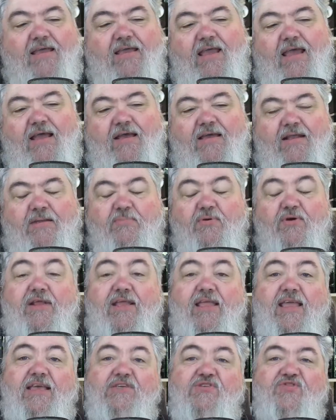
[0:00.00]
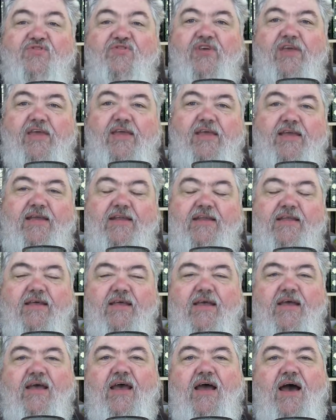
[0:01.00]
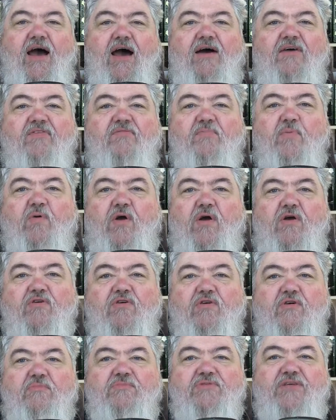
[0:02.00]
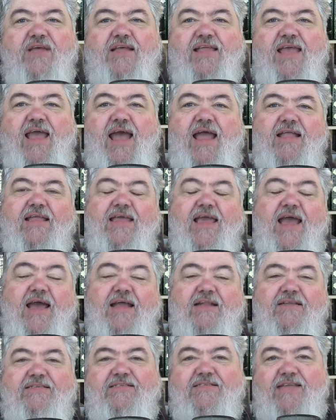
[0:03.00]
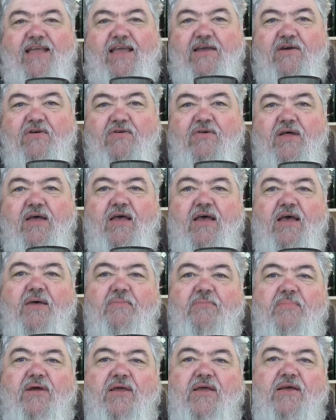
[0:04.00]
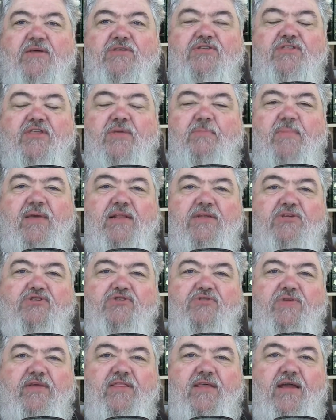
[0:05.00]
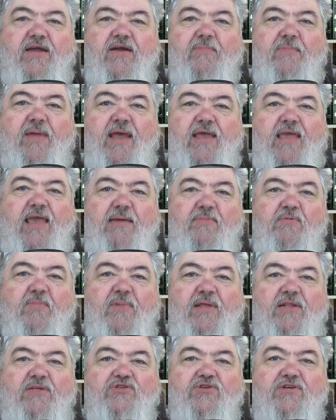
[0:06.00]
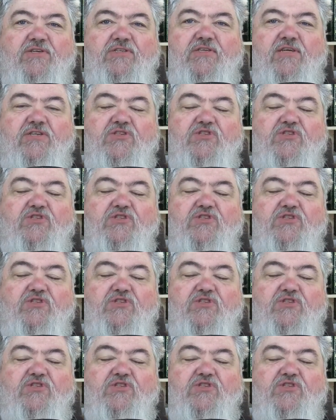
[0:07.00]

I put it? His feed of programs had gotten kind of stale because the ministry there, Mac Hammond Ministries, had